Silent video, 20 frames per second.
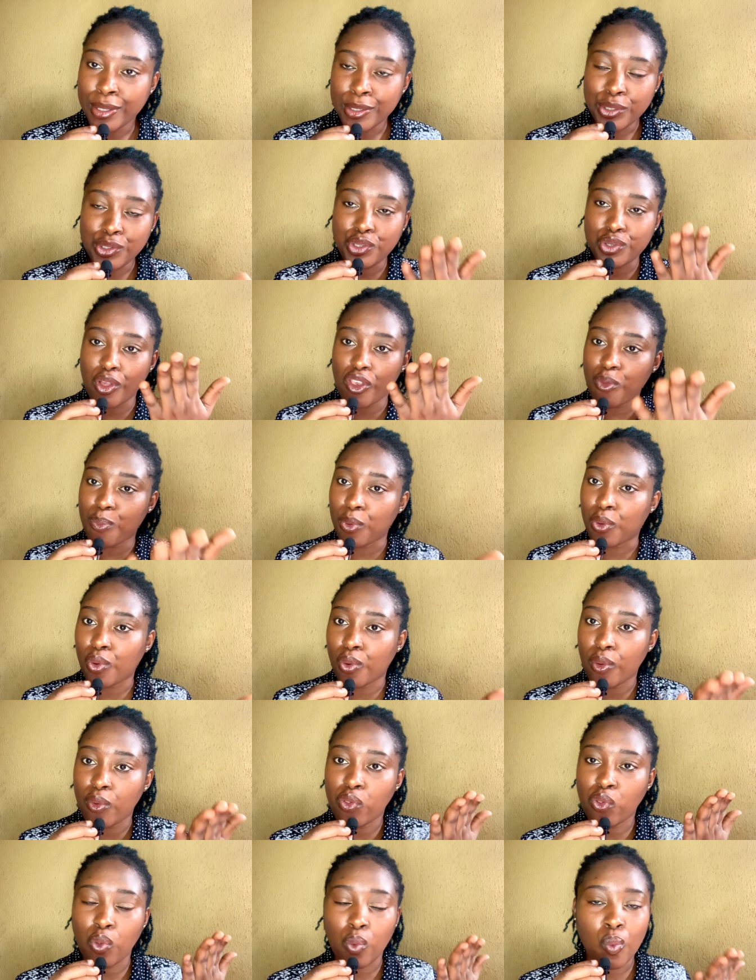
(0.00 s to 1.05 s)
just
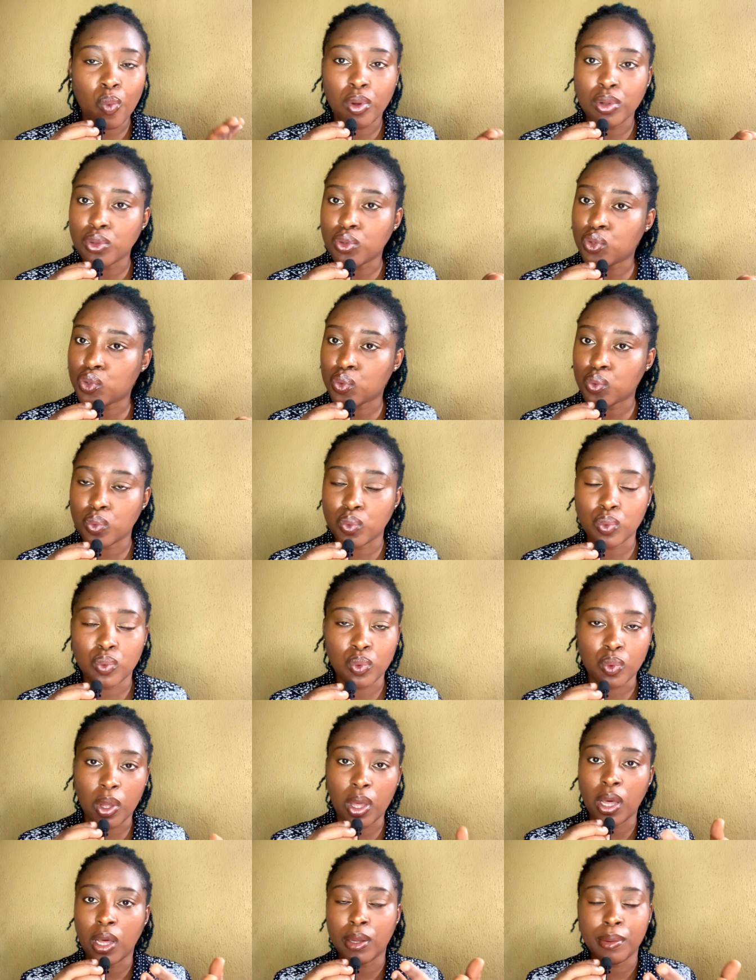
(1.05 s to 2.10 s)
because you want to
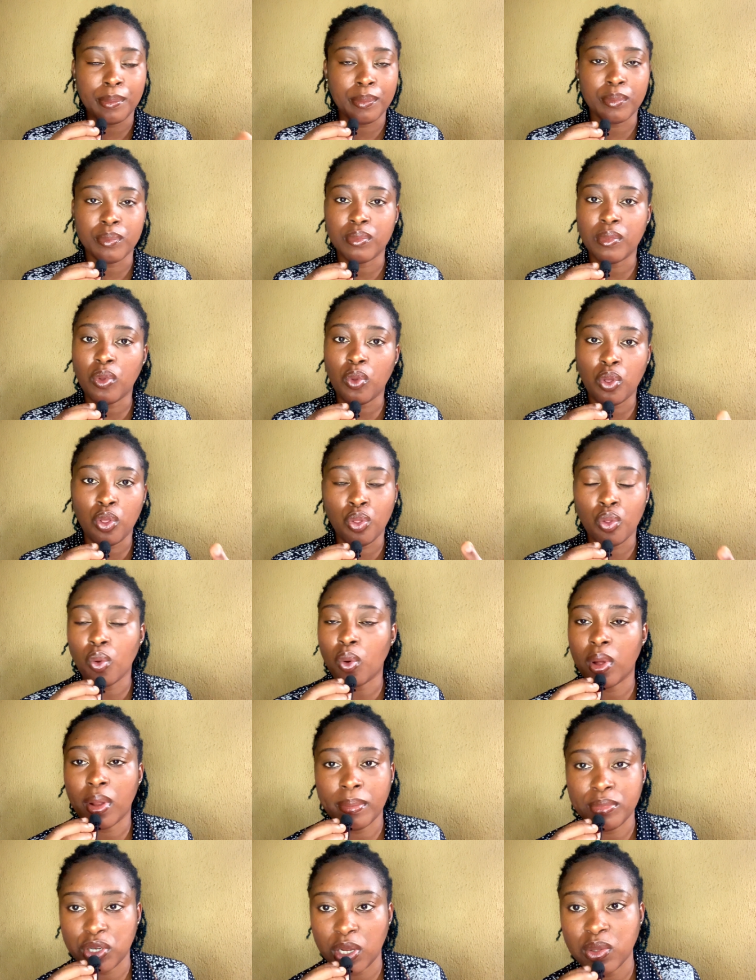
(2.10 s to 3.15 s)
um you know
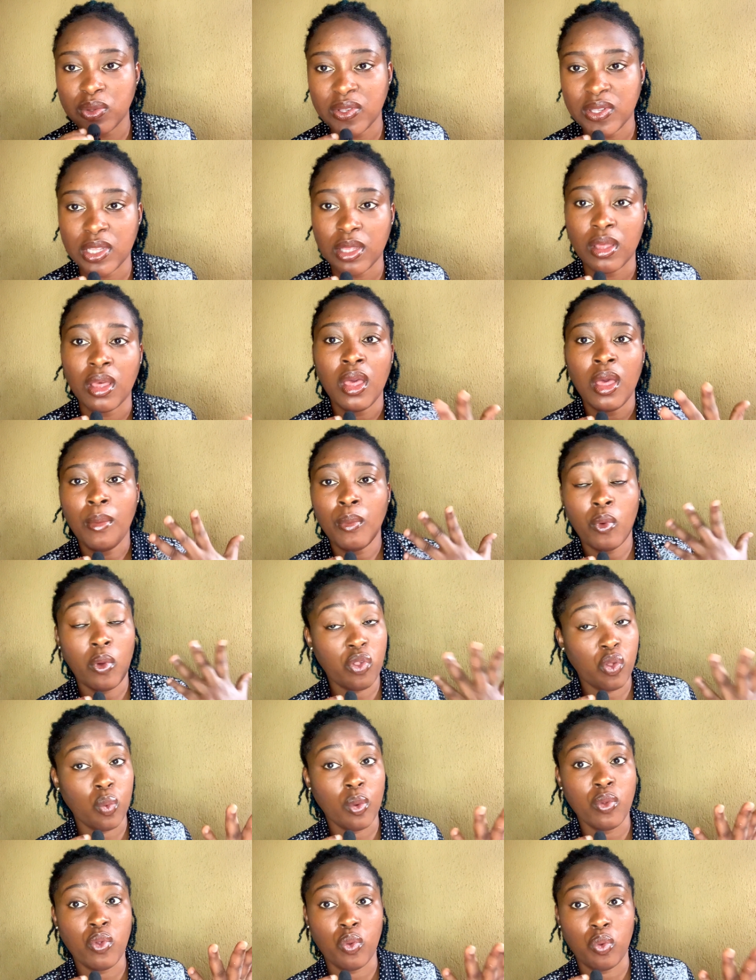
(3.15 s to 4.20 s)
what i'm trying to say because
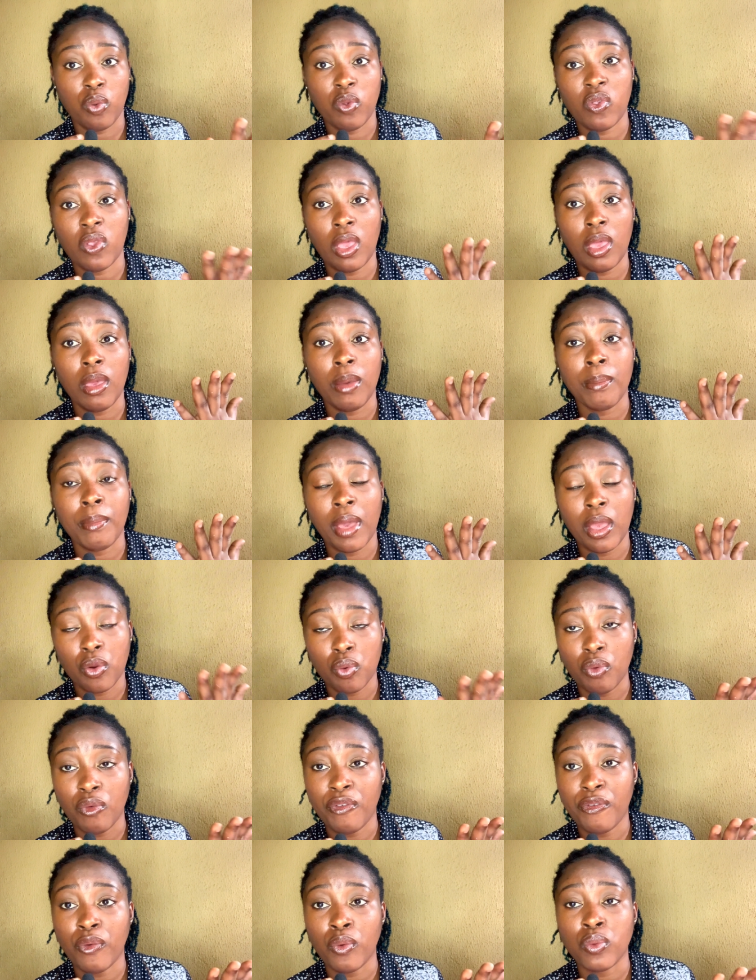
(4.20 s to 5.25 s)
you want to use a
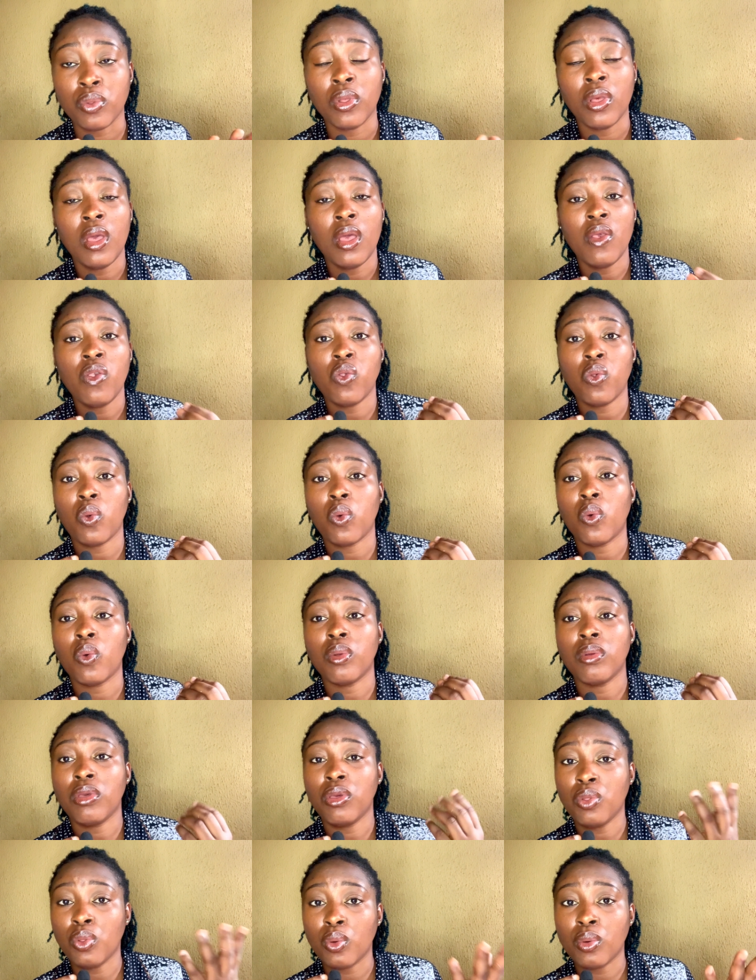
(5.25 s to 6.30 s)
microphone so
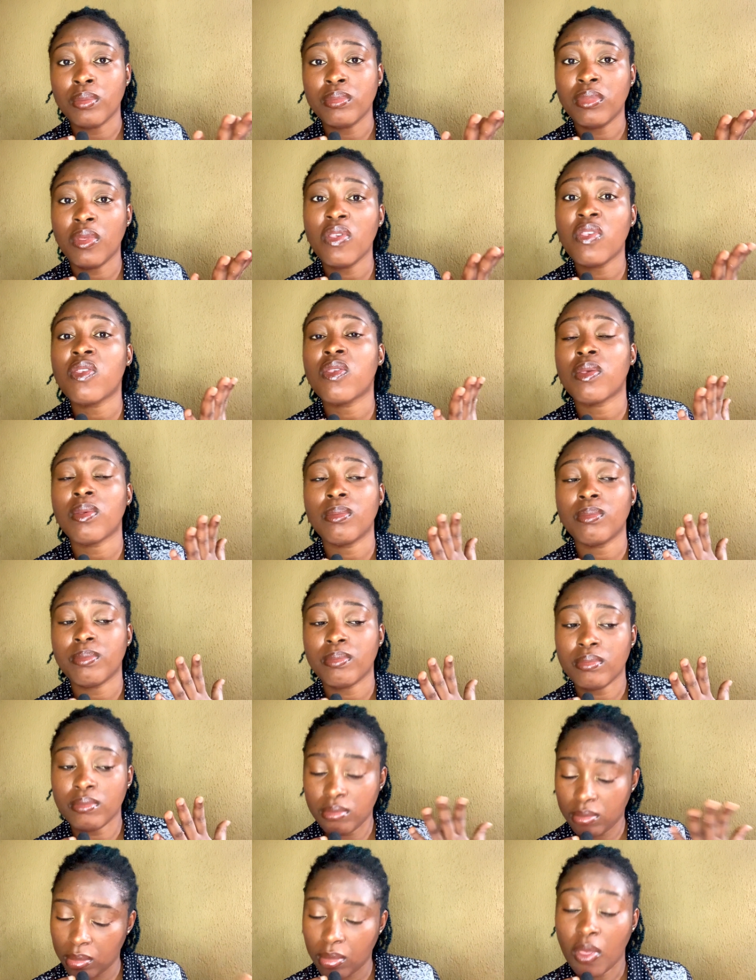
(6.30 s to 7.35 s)
you know this
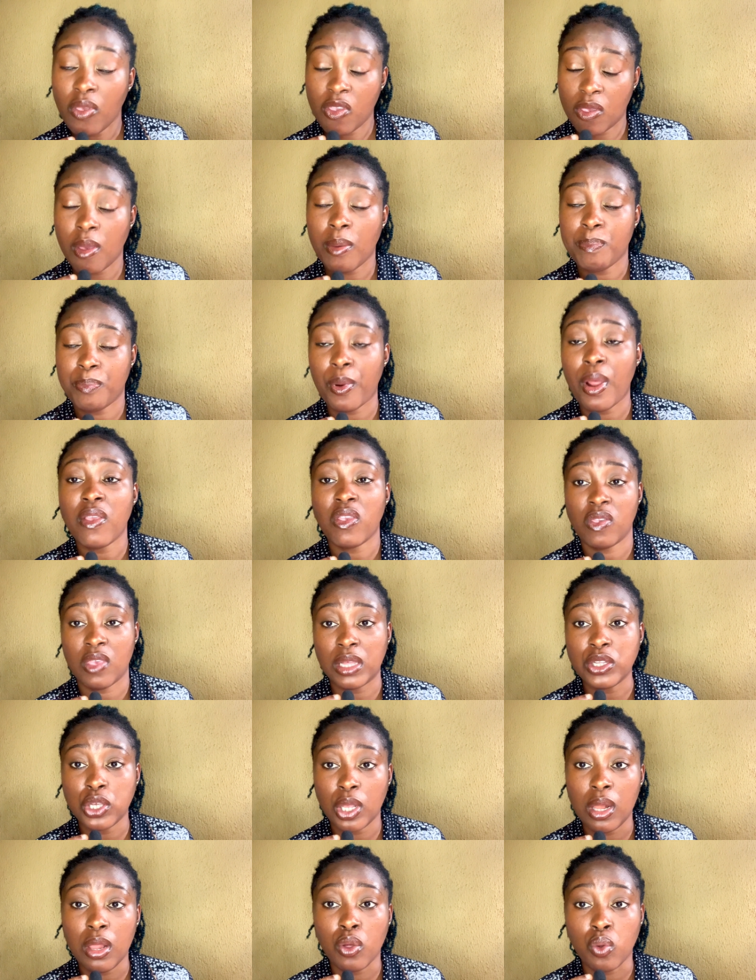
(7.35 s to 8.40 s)
this price is
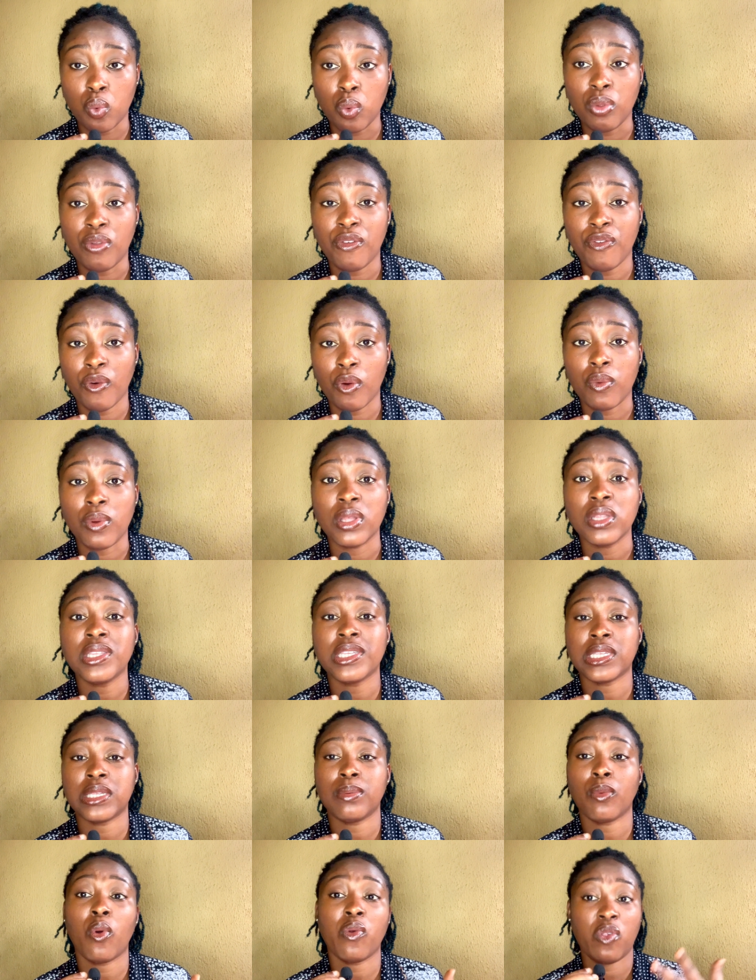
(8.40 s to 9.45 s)
actually good for it
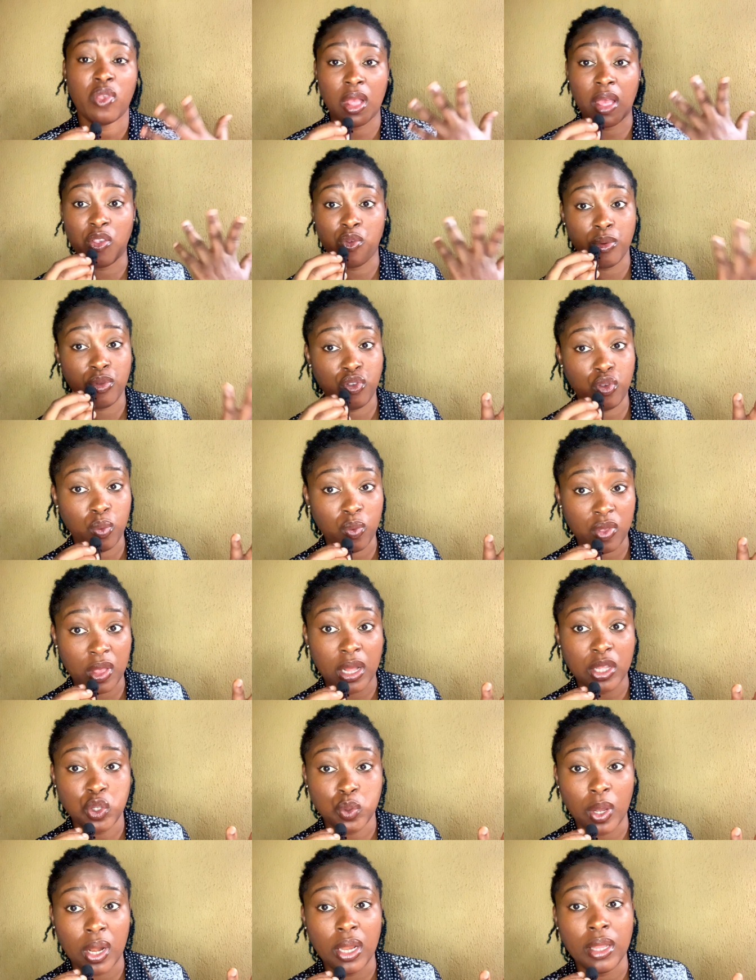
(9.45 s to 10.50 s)
because it has reduced
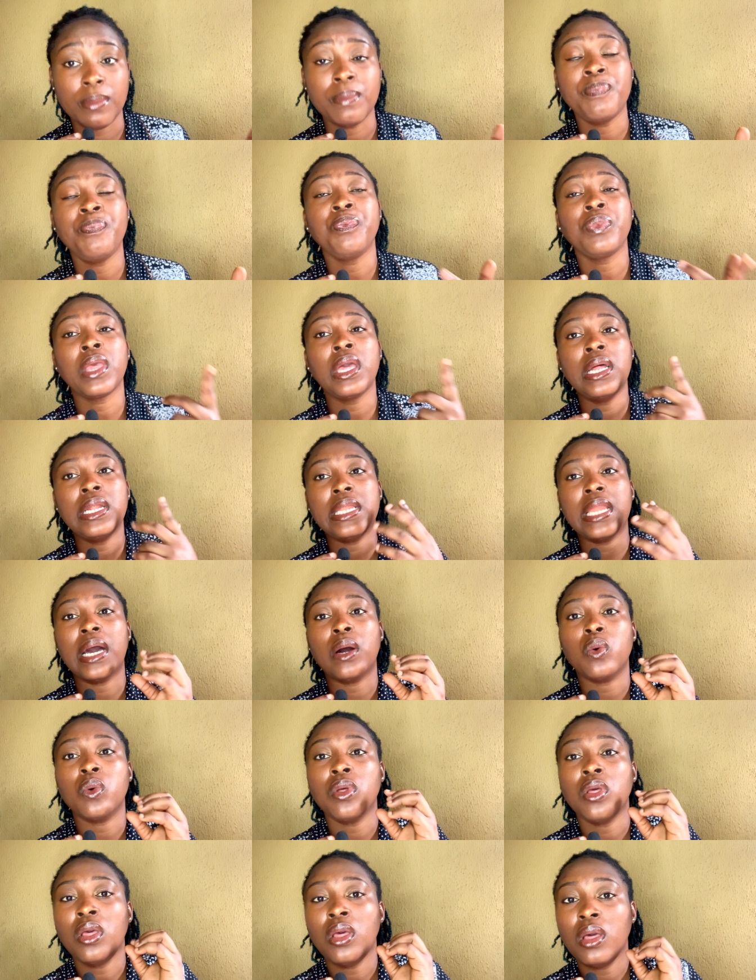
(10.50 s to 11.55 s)
actually now
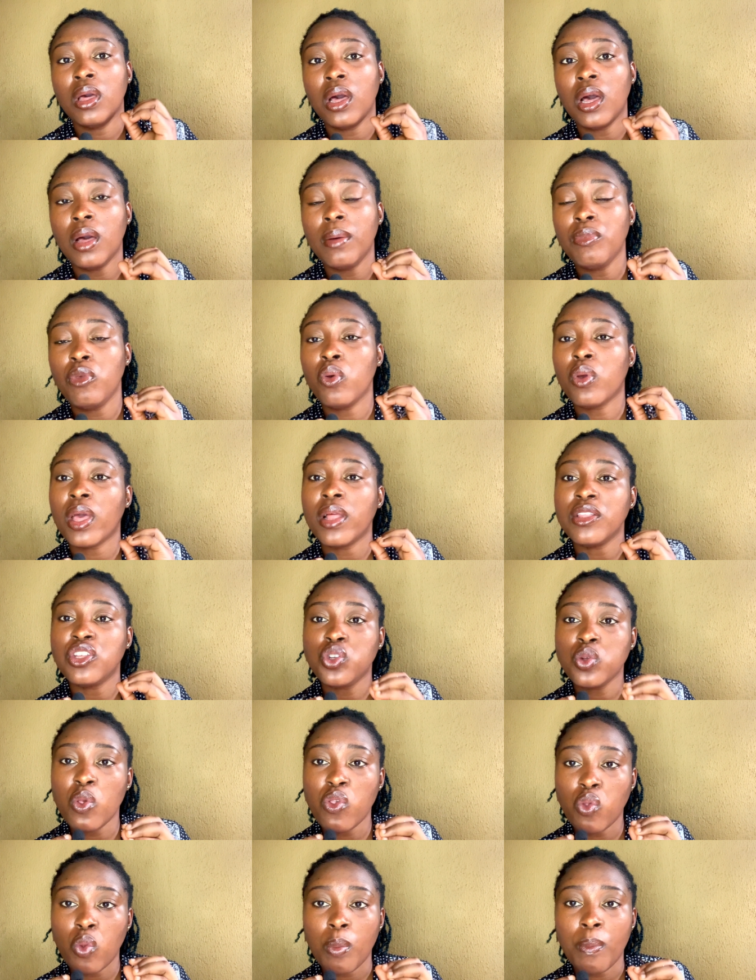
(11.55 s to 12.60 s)
um, you can
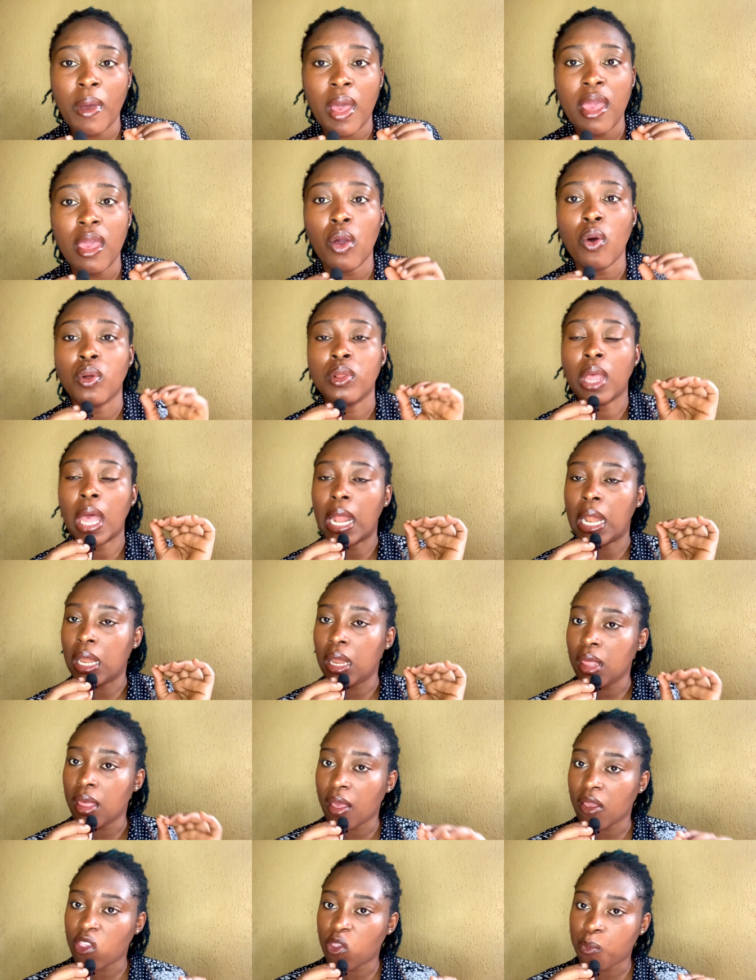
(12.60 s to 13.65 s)
choose to buy on
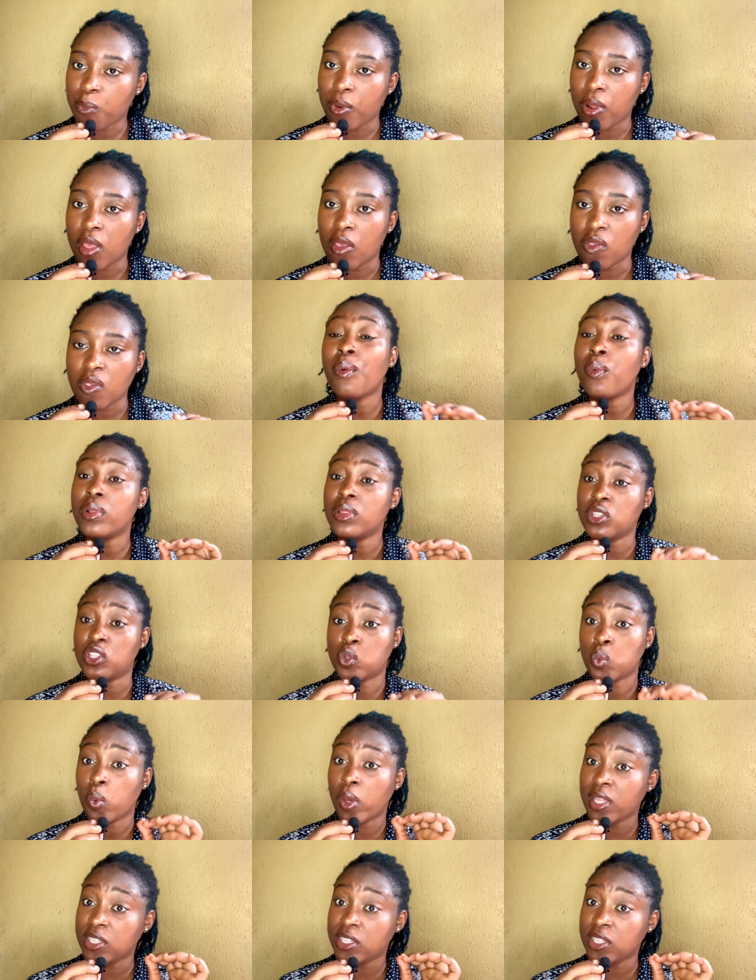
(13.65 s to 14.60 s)
aliexpress one is way